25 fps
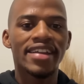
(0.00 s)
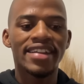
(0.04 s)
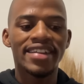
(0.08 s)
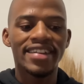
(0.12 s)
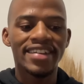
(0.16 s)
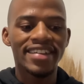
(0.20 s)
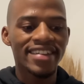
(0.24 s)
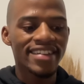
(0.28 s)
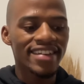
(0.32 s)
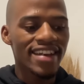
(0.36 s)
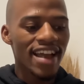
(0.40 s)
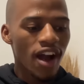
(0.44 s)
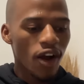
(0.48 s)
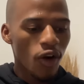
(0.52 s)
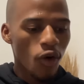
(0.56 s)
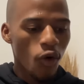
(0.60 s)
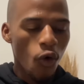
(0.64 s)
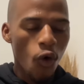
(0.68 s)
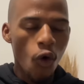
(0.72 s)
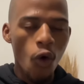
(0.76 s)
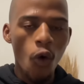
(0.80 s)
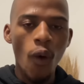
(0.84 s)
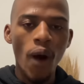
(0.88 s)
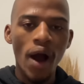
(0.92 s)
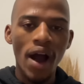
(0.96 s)

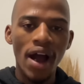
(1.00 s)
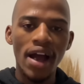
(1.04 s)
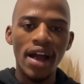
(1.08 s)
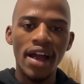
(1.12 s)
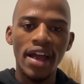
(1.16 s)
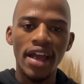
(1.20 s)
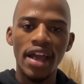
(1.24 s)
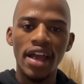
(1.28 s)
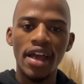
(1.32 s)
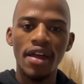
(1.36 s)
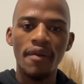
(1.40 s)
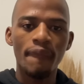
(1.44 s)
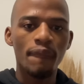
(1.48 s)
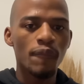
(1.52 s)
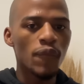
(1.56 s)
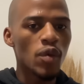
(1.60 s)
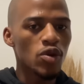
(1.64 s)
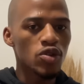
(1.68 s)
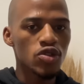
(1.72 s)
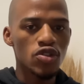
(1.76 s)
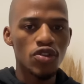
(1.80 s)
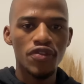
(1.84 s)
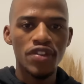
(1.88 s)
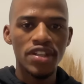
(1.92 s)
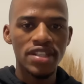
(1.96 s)
Ndiagoa
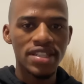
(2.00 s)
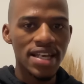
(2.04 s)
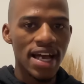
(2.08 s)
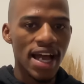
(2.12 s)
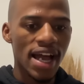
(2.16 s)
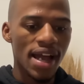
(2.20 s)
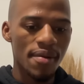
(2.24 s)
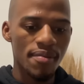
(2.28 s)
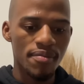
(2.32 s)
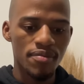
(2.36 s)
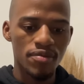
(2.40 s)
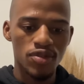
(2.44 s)
most of the time.